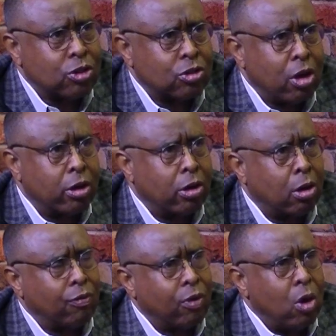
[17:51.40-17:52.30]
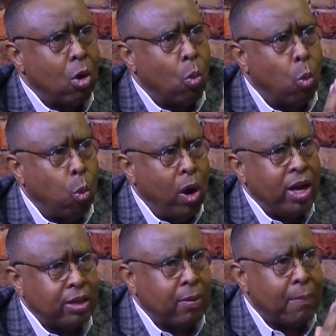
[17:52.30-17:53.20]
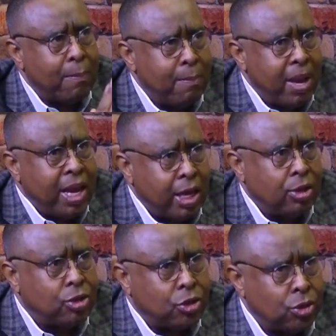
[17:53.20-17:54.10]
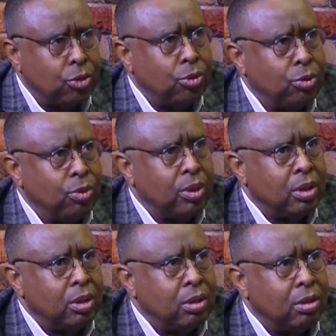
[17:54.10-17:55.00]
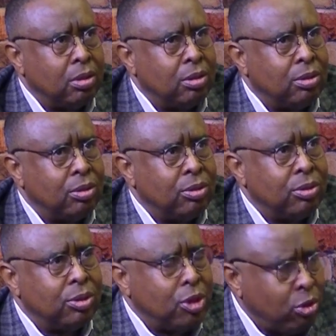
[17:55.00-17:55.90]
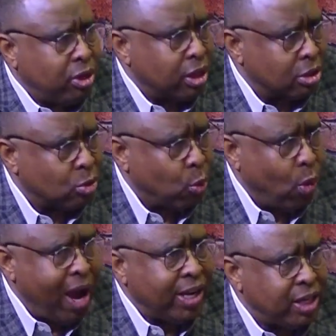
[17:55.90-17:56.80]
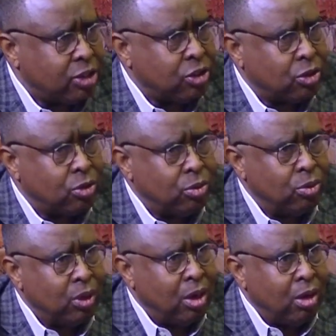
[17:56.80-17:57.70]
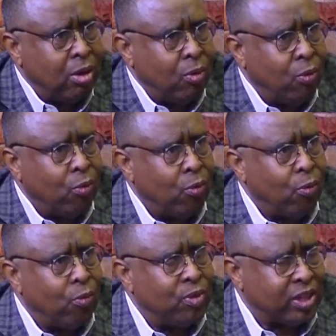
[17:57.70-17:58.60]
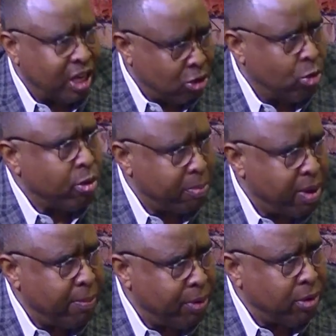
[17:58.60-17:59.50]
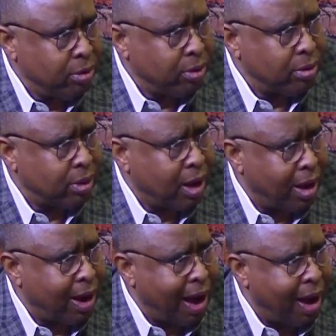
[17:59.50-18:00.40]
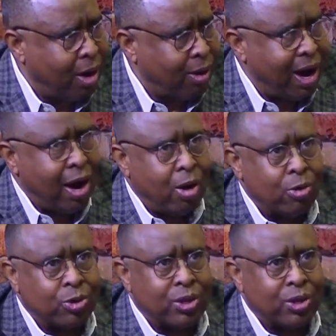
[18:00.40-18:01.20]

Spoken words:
started off, what made you do this? Why did you? Can you remember how